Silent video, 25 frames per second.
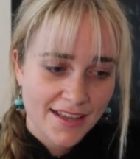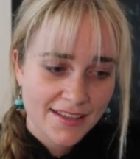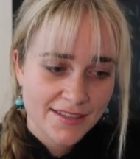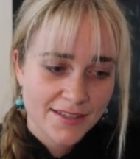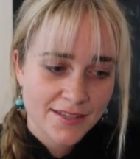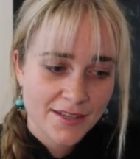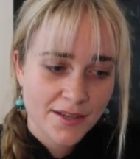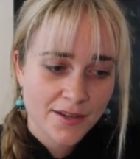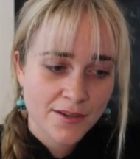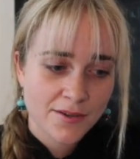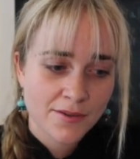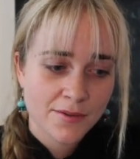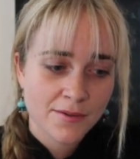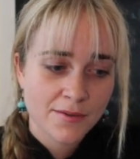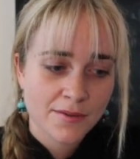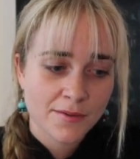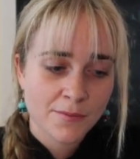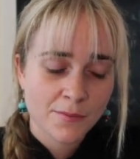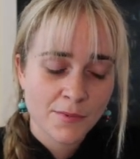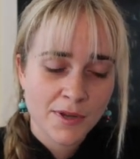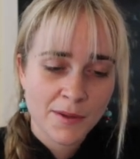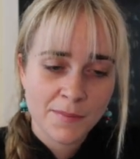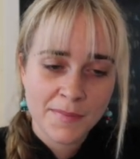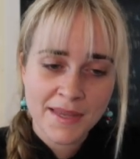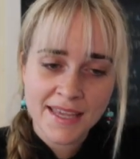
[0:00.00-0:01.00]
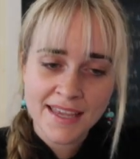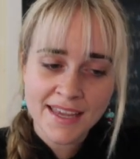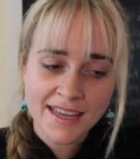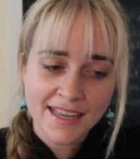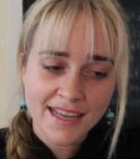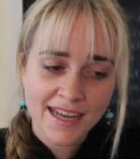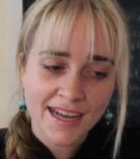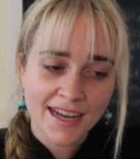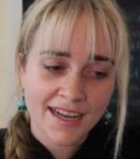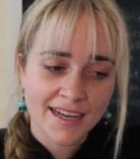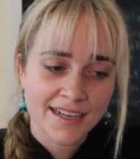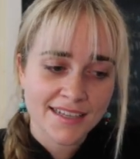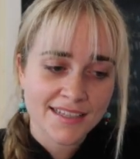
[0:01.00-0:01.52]
So we're being
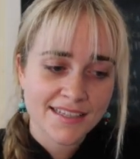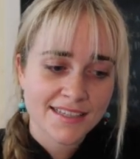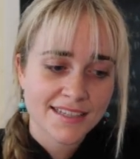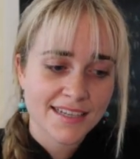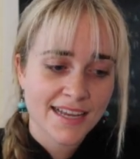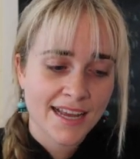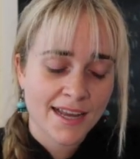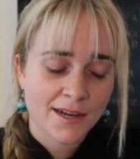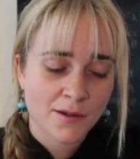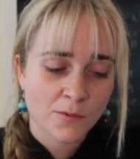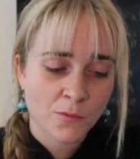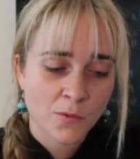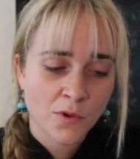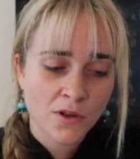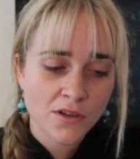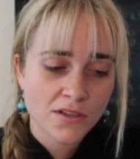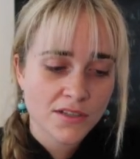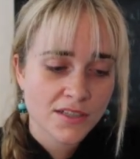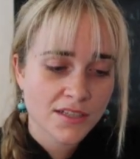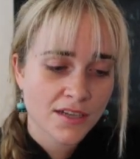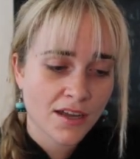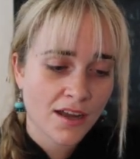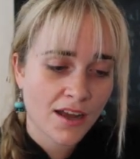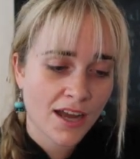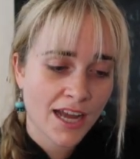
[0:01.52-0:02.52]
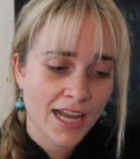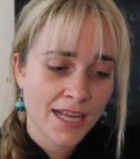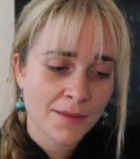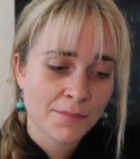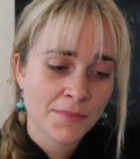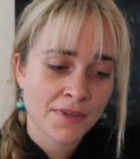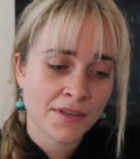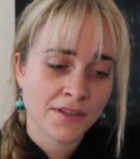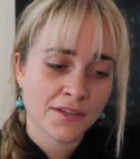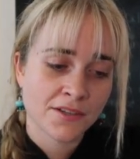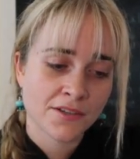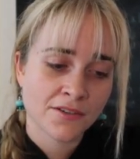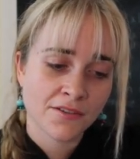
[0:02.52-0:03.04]
asked at what time
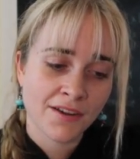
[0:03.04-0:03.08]
in